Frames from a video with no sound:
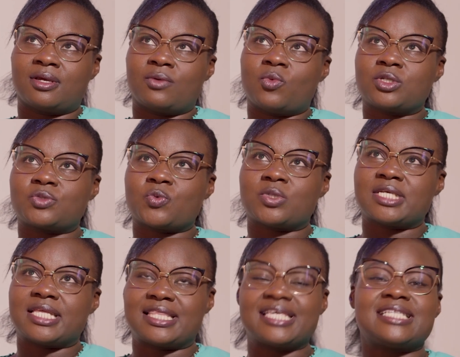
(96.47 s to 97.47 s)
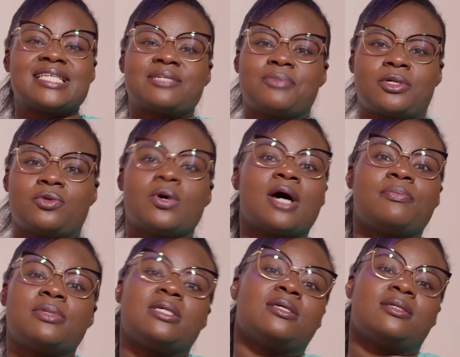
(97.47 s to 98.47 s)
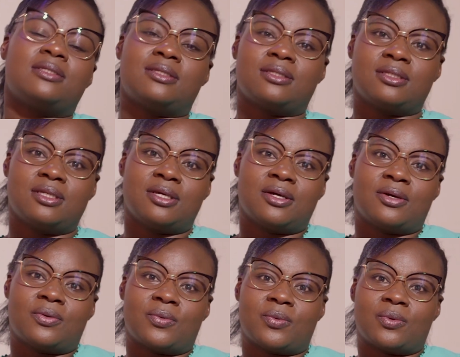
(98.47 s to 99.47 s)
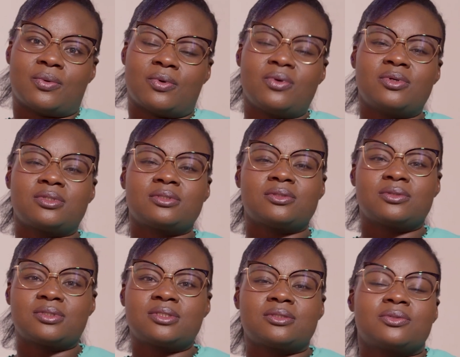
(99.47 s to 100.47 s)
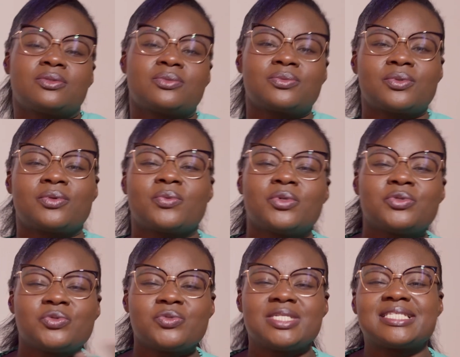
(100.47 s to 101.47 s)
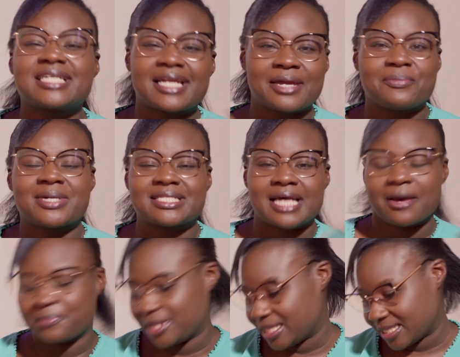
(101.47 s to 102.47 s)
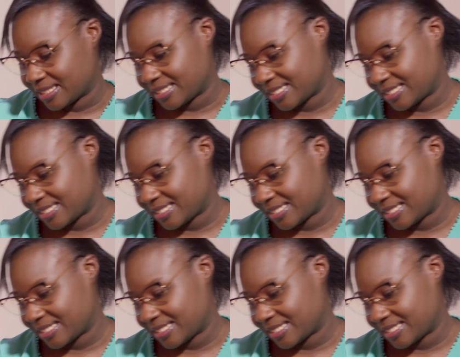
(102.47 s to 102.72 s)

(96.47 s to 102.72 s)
What are the things that make you happy? Or what do you describe as happiness?